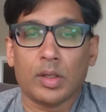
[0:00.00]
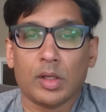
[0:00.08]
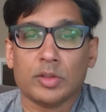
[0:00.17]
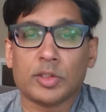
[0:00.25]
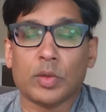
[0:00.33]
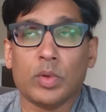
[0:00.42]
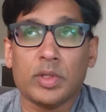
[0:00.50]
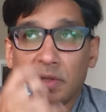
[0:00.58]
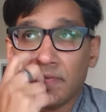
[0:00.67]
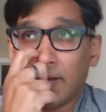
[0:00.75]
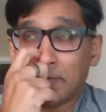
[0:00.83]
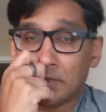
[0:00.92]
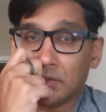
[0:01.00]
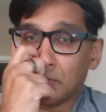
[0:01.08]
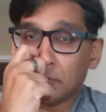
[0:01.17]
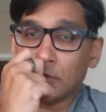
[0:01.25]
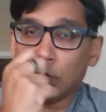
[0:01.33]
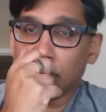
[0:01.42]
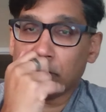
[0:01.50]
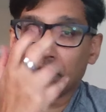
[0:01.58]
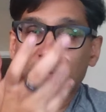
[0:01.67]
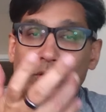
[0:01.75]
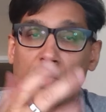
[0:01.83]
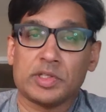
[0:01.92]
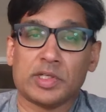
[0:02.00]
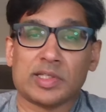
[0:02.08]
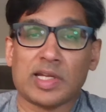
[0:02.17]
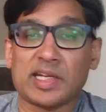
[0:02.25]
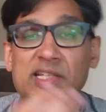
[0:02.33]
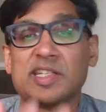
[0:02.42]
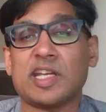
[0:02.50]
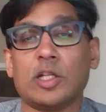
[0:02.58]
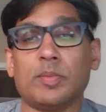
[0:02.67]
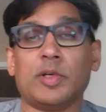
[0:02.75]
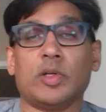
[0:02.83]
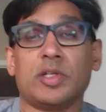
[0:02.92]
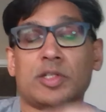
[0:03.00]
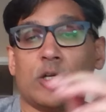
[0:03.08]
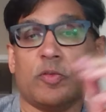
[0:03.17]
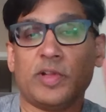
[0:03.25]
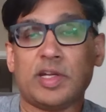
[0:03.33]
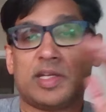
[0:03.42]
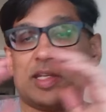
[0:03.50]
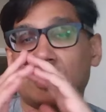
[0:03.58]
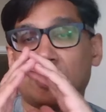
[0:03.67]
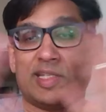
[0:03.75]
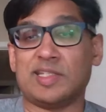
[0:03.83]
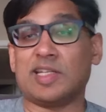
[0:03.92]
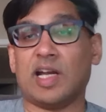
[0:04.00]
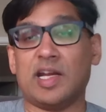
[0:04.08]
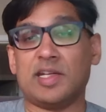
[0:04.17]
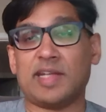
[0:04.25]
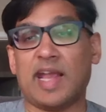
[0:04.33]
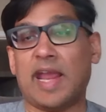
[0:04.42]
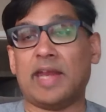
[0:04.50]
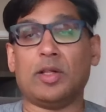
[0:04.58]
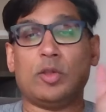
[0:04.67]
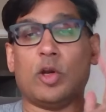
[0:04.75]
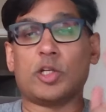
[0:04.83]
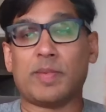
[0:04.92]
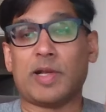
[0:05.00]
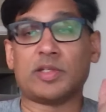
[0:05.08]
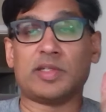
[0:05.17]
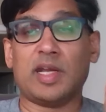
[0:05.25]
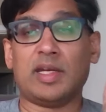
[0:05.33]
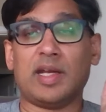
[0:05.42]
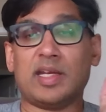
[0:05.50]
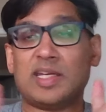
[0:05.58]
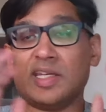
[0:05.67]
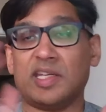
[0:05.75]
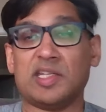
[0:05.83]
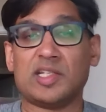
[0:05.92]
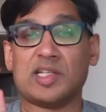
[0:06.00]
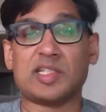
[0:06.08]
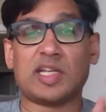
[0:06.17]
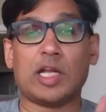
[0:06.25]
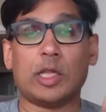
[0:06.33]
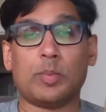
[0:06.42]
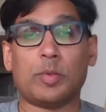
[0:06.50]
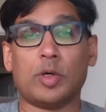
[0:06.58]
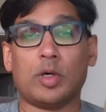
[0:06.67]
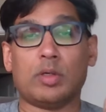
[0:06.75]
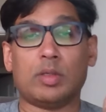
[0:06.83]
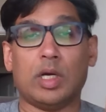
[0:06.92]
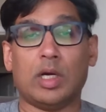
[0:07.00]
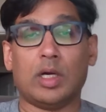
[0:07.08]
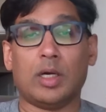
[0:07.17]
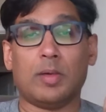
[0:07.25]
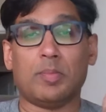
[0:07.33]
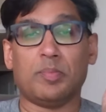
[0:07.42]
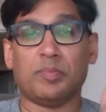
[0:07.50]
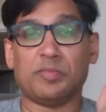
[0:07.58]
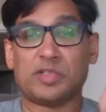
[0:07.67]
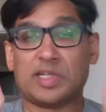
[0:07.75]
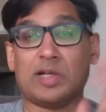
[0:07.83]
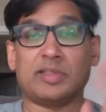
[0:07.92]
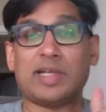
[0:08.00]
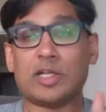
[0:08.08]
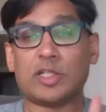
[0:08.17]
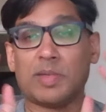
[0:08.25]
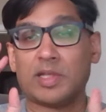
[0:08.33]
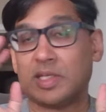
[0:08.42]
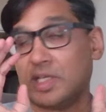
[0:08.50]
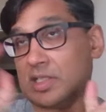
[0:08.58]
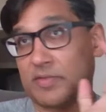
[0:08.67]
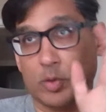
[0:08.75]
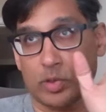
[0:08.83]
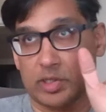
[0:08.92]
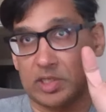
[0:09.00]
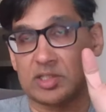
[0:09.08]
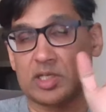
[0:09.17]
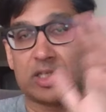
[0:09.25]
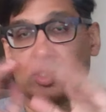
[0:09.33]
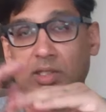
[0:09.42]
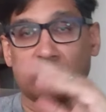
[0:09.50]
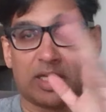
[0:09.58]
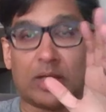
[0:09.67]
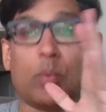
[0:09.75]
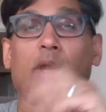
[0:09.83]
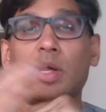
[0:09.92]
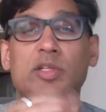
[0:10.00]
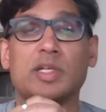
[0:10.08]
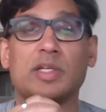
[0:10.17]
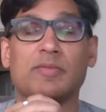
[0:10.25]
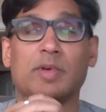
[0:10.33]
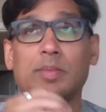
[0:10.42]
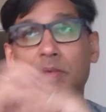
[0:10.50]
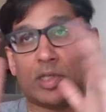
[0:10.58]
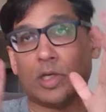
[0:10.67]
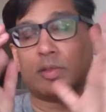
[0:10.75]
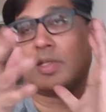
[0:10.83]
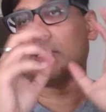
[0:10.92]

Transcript: so one of the advantages of Snowflake, of course, is like its scalability. Snowflake is designed to handle large amounts of data and can easily scale up or um, scale down to meet the needs of the organization, like a warehousing environment. You know, they